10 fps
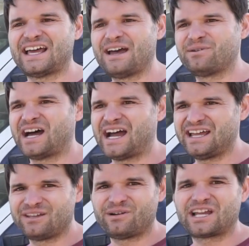I would
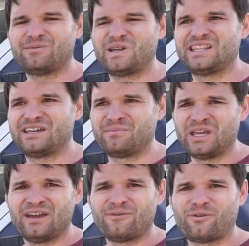highly recommend them
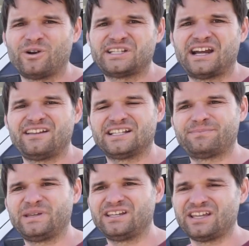for a tire that's
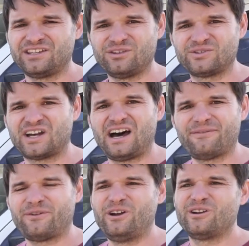being used
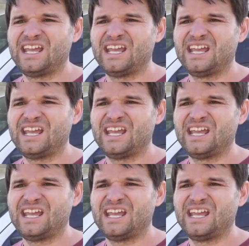off-road